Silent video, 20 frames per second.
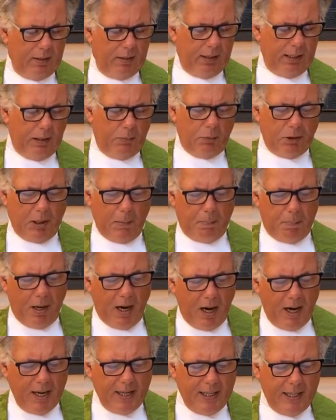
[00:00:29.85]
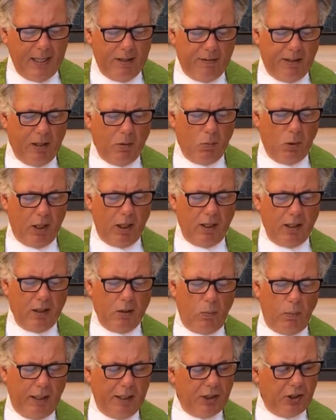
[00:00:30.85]
It was a pioneering
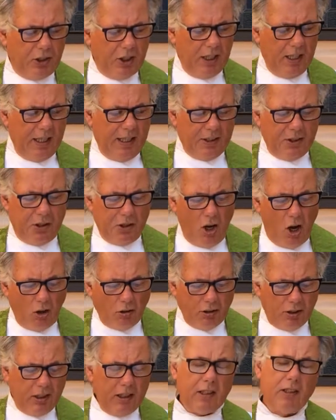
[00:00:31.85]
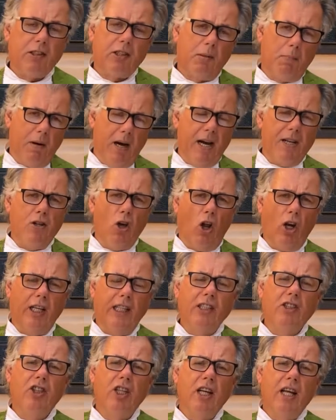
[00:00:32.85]
work which has not, to my
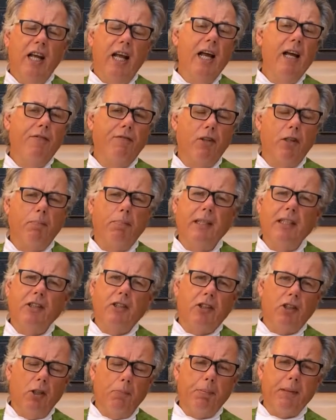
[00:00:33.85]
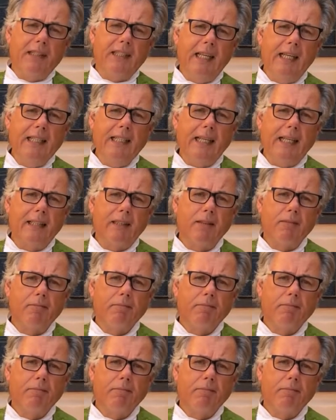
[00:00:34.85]
knowledge, ever been superseded.